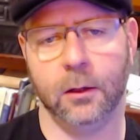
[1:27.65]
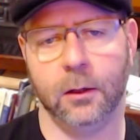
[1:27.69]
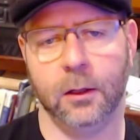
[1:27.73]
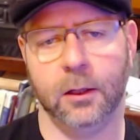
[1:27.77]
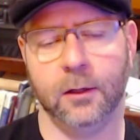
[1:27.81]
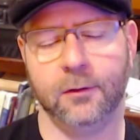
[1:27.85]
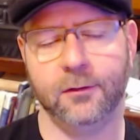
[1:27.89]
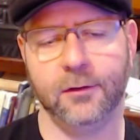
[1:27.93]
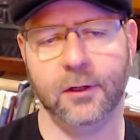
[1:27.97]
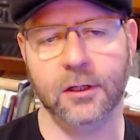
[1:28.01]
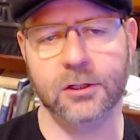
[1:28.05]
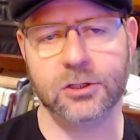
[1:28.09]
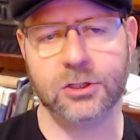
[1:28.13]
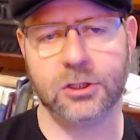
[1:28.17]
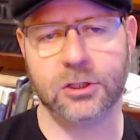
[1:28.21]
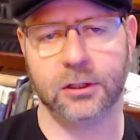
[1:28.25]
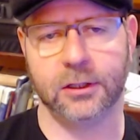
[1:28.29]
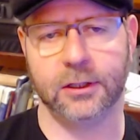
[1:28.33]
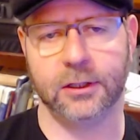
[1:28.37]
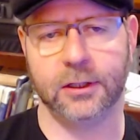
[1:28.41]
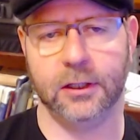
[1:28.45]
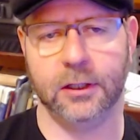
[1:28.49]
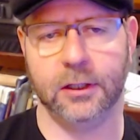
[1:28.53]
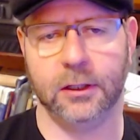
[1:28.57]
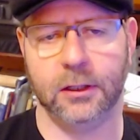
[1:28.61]

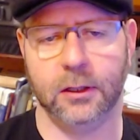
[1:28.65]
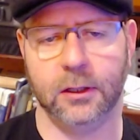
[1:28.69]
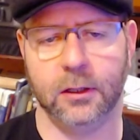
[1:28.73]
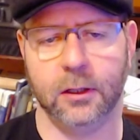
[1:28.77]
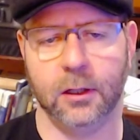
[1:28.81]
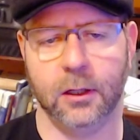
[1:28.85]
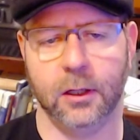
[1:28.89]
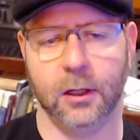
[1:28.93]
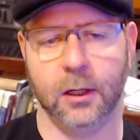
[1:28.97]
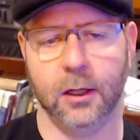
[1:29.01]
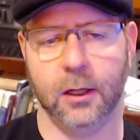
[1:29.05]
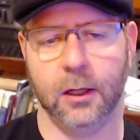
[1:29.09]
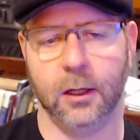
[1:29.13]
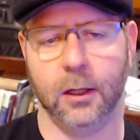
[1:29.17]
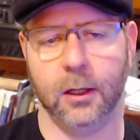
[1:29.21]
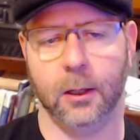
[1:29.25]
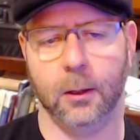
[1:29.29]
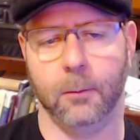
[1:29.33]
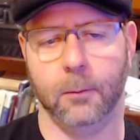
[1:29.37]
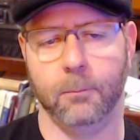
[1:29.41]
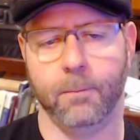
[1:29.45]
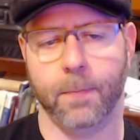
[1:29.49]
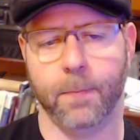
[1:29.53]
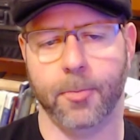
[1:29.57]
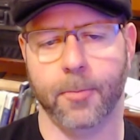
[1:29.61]
essentially
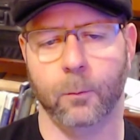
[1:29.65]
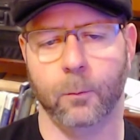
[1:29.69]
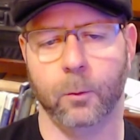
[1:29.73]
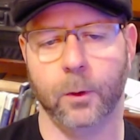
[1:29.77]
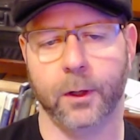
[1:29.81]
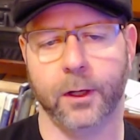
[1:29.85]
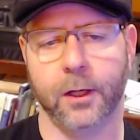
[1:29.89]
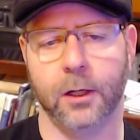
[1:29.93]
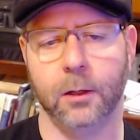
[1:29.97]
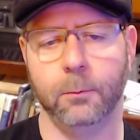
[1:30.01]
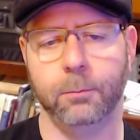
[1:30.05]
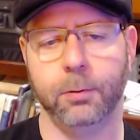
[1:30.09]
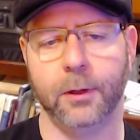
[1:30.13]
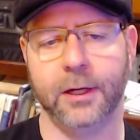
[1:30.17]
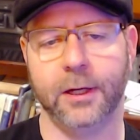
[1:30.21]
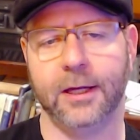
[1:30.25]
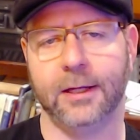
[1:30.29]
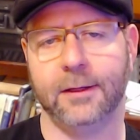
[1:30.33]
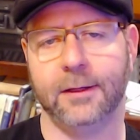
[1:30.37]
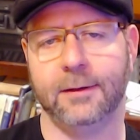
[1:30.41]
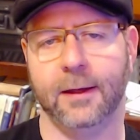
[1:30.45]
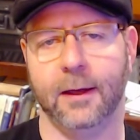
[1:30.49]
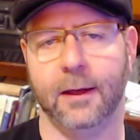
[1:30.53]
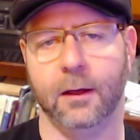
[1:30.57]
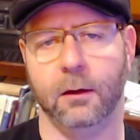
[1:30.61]
we're going to break
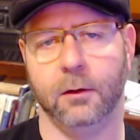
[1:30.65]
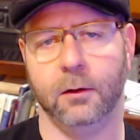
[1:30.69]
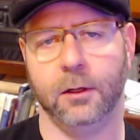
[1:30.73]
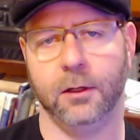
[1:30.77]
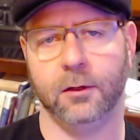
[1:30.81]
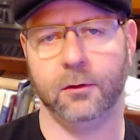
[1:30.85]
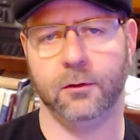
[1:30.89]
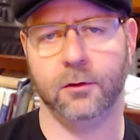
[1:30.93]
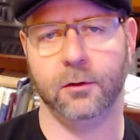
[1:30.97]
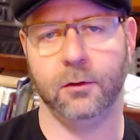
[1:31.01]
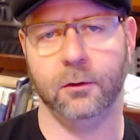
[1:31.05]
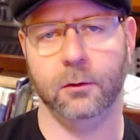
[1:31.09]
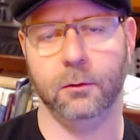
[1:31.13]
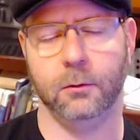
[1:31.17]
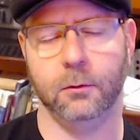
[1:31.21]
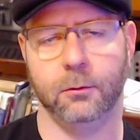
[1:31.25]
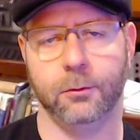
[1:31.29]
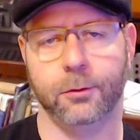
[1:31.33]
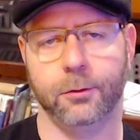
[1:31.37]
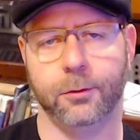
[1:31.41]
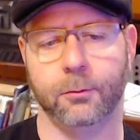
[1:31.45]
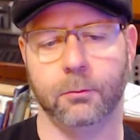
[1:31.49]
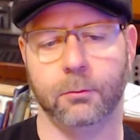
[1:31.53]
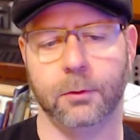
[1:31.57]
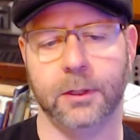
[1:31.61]
it down into
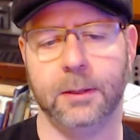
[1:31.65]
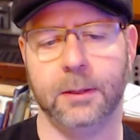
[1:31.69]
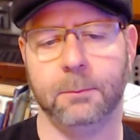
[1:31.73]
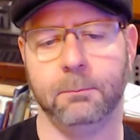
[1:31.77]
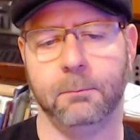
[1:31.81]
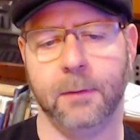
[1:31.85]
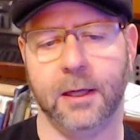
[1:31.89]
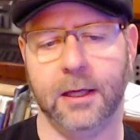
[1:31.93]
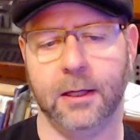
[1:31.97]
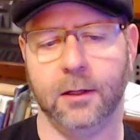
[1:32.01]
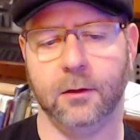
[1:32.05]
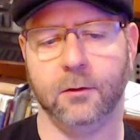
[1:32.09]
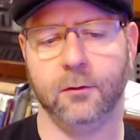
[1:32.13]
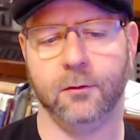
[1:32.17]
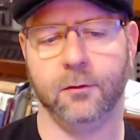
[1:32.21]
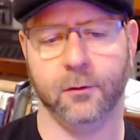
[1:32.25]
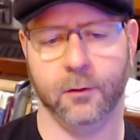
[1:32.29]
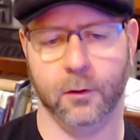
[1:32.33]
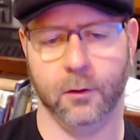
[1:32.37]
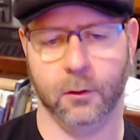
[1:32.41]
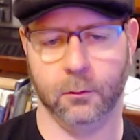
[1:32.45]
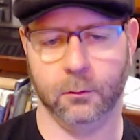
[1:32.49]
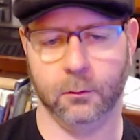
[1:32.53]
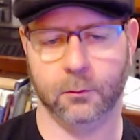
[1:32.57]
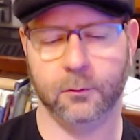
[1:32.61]
3 main
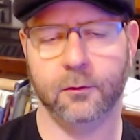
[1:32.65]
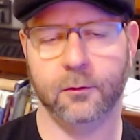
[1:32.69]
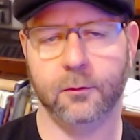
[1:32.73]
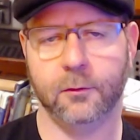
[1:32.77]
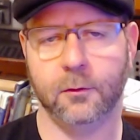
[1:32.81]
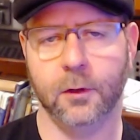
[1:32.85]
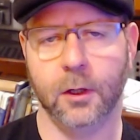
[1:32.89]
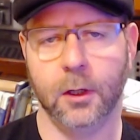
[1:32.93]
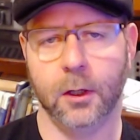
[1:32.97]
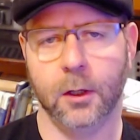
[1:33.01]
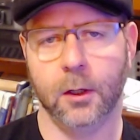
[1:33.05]
zones,